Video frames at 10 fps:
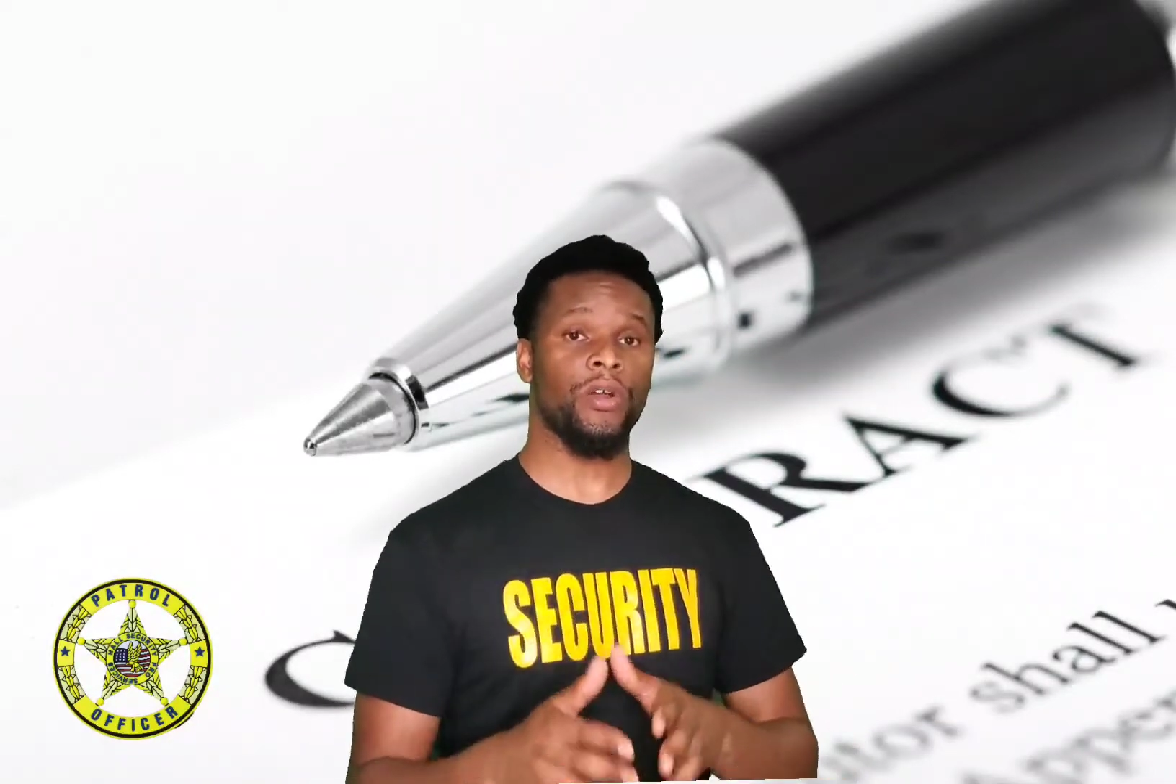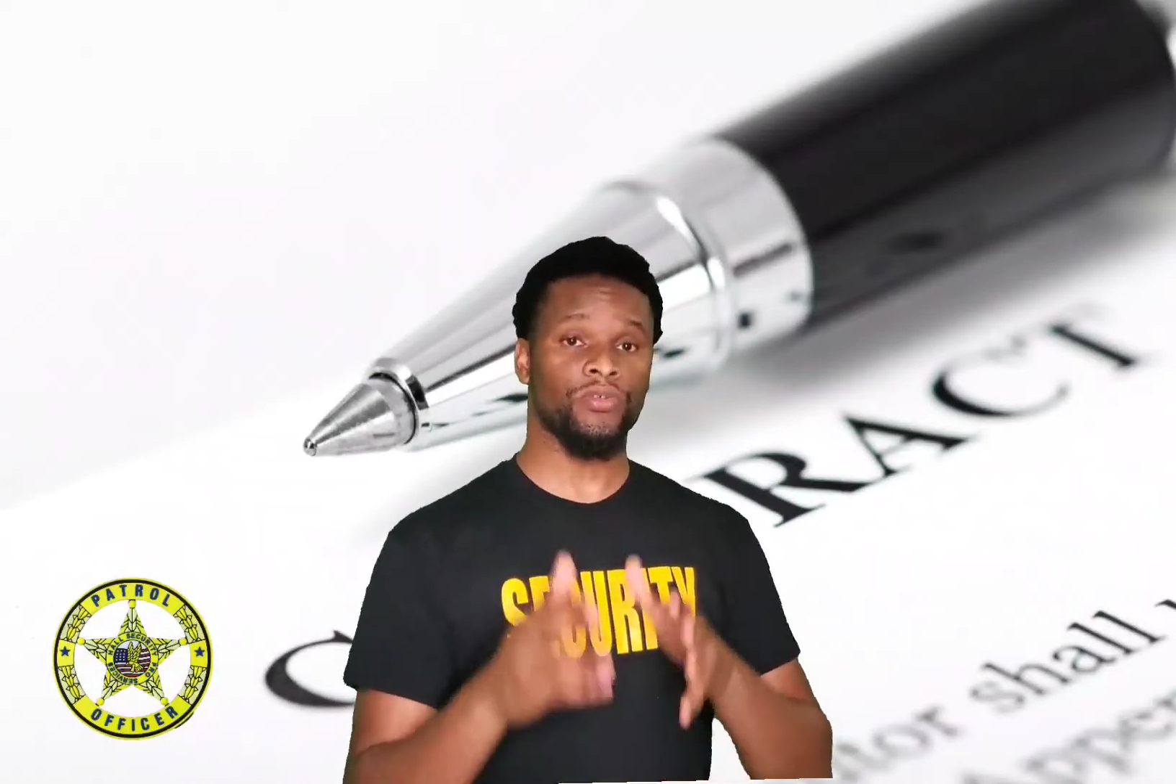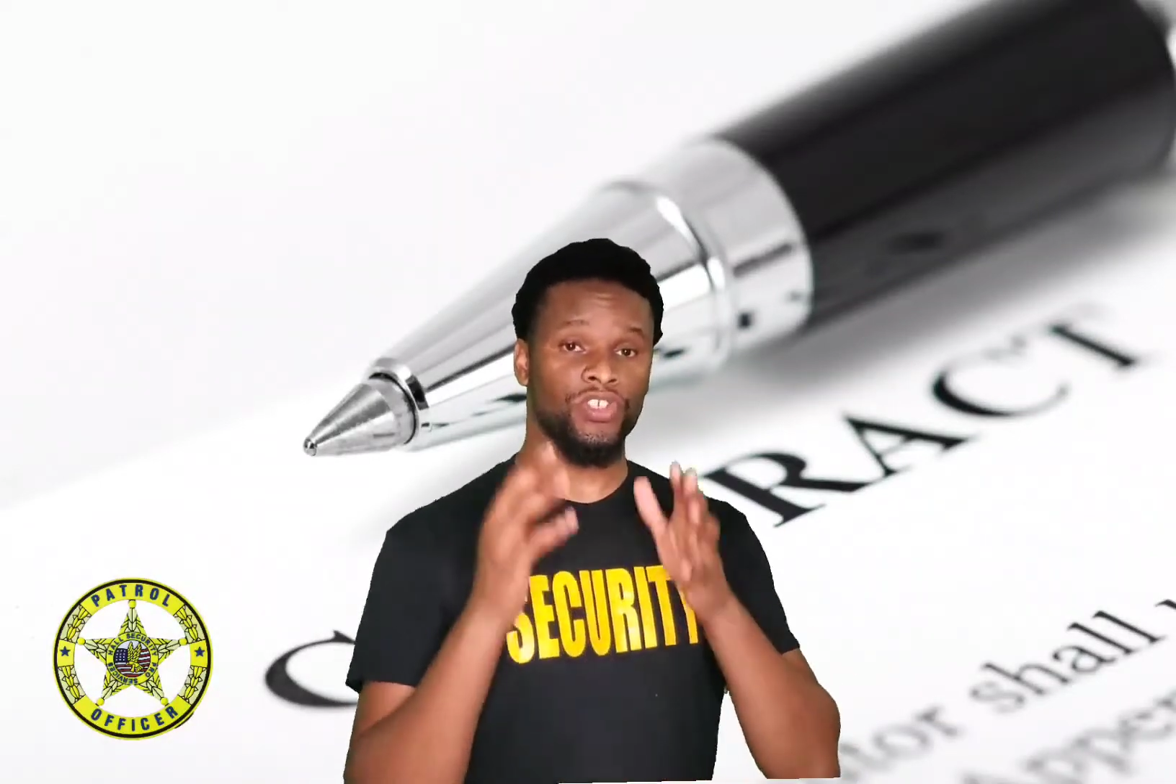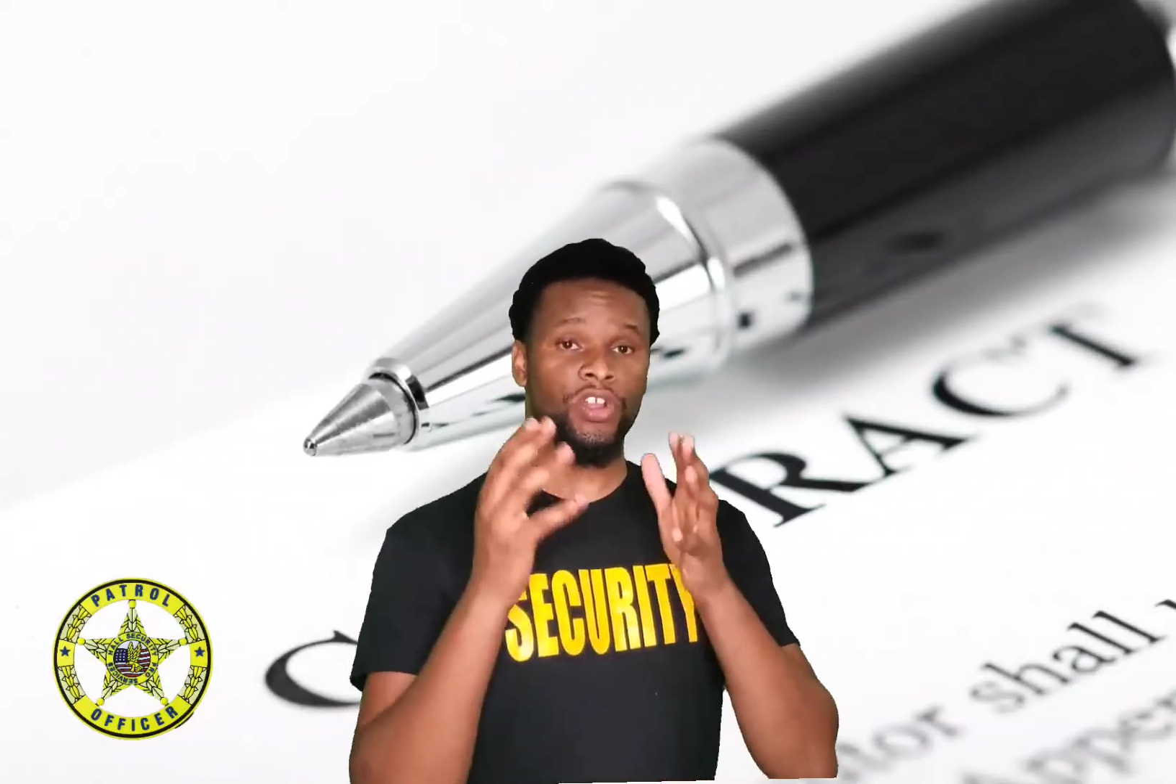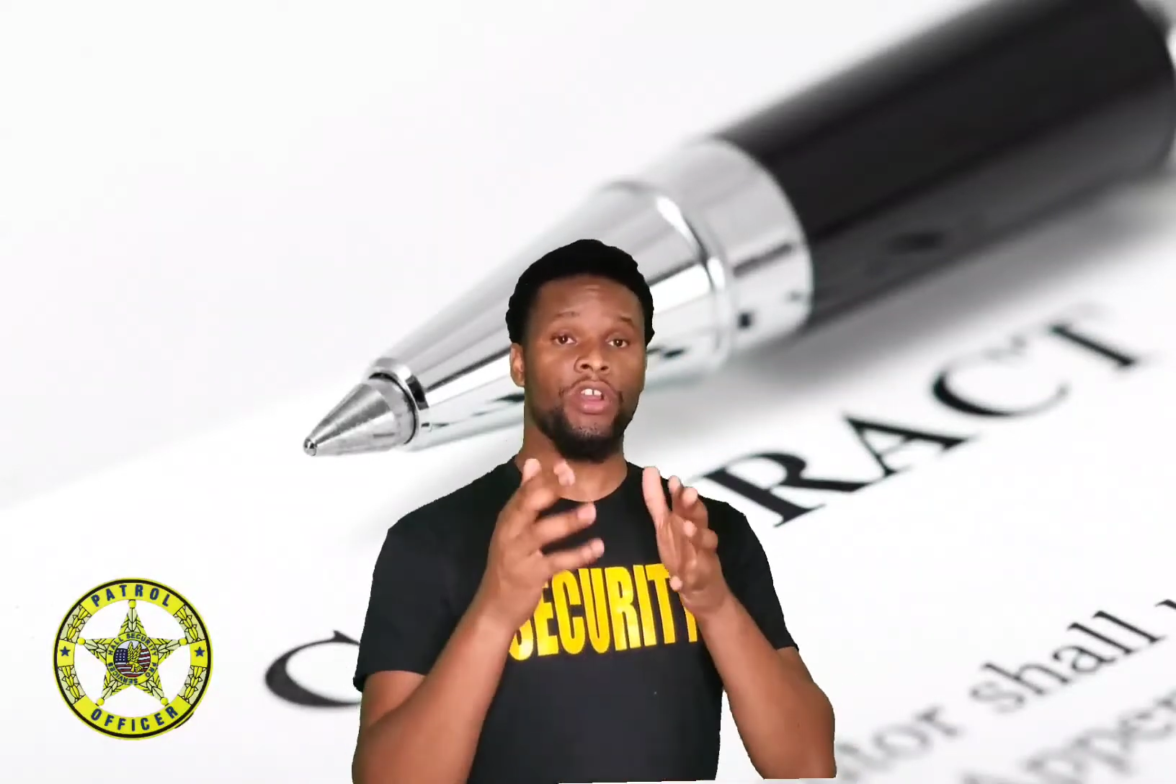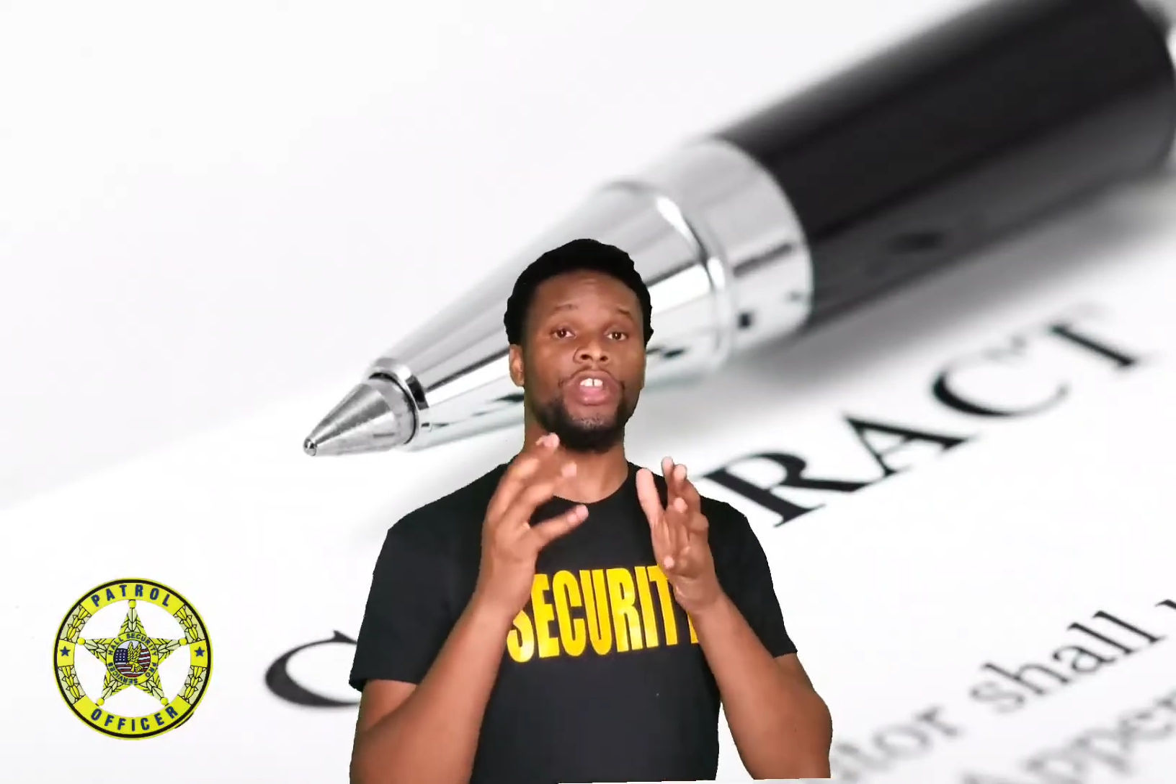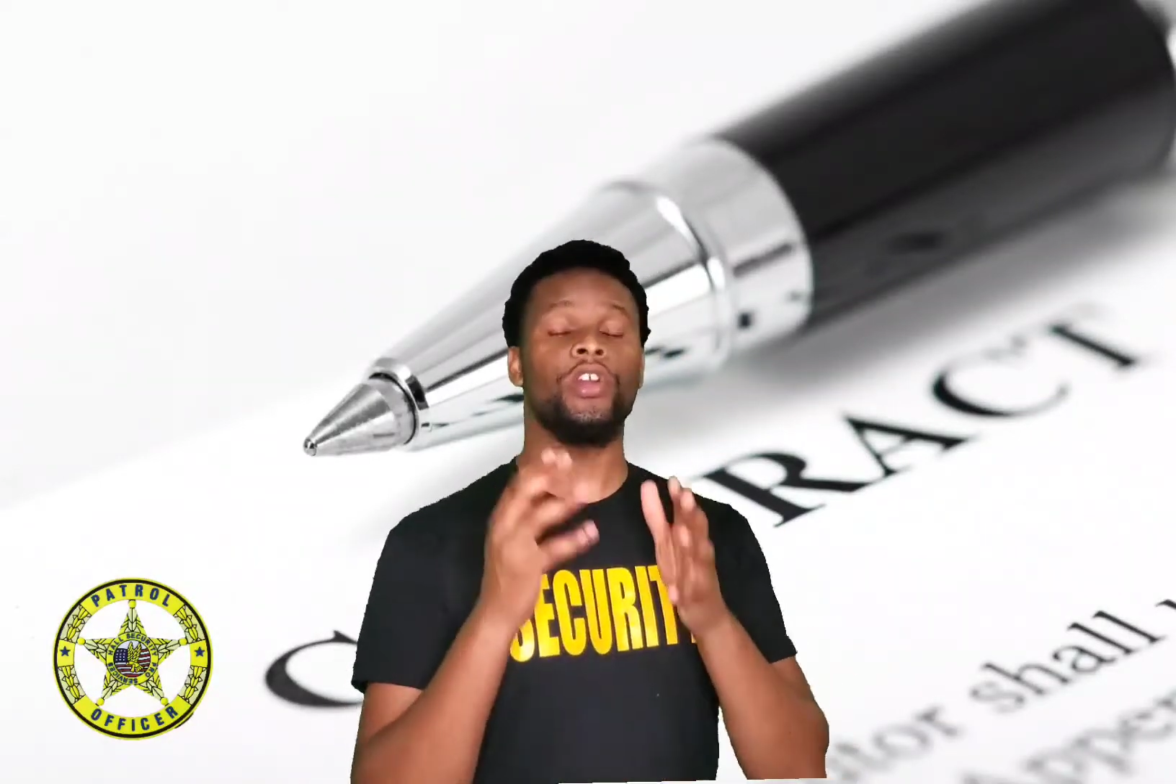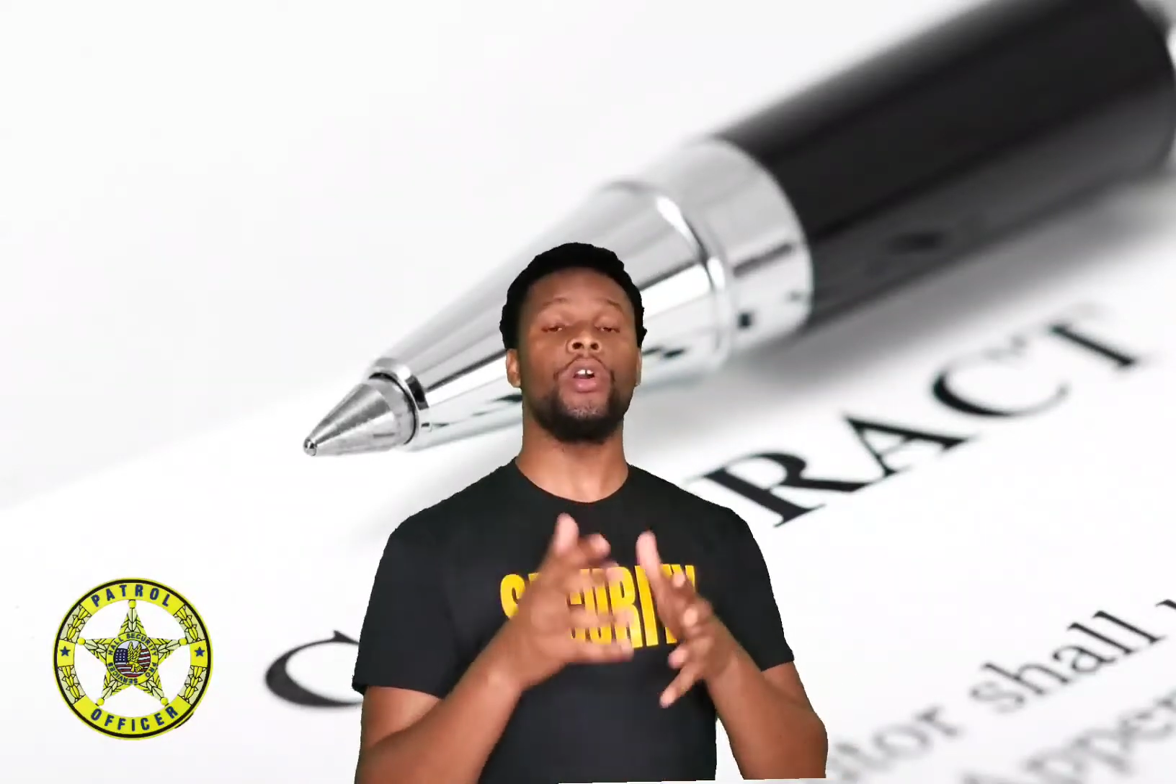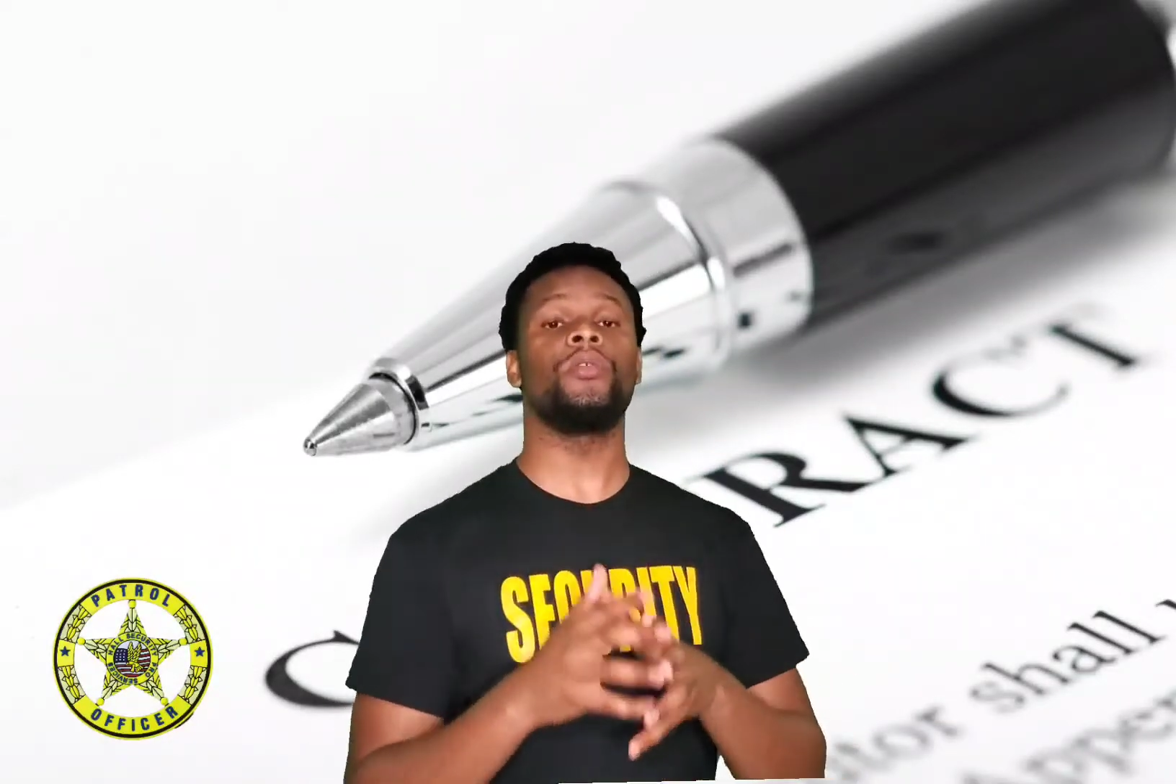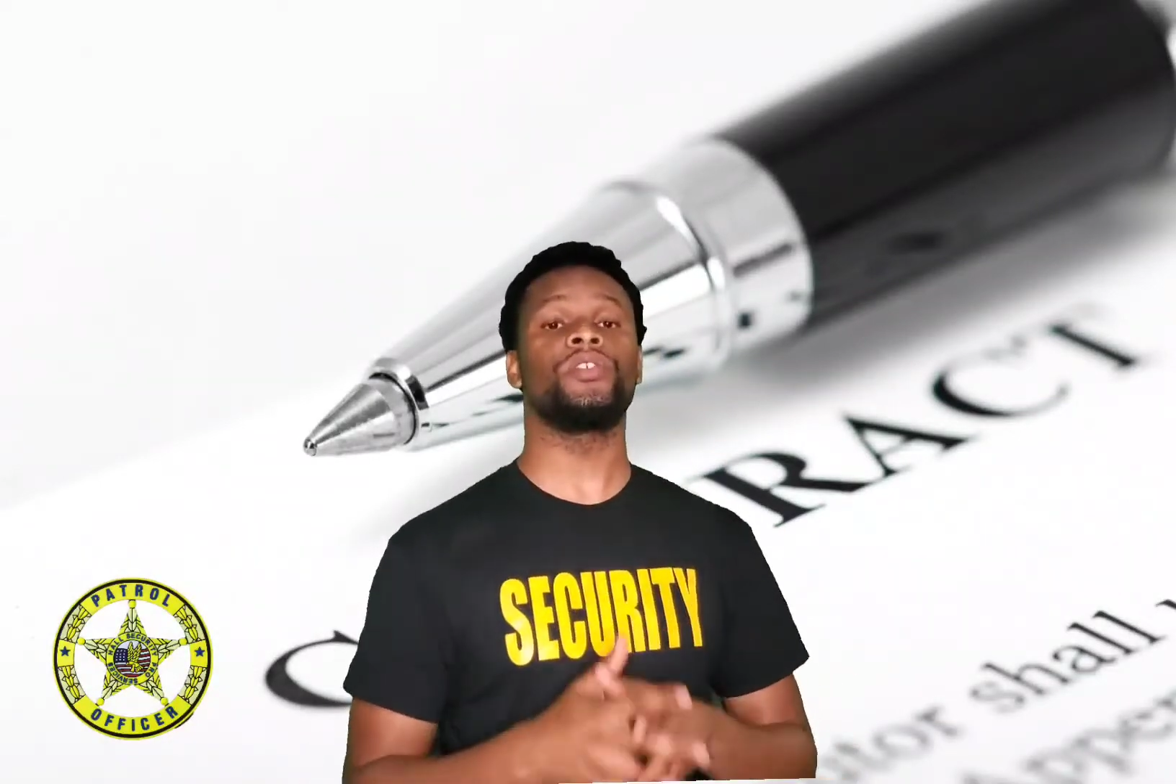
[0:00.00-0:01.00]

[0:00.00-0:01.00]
on starting your own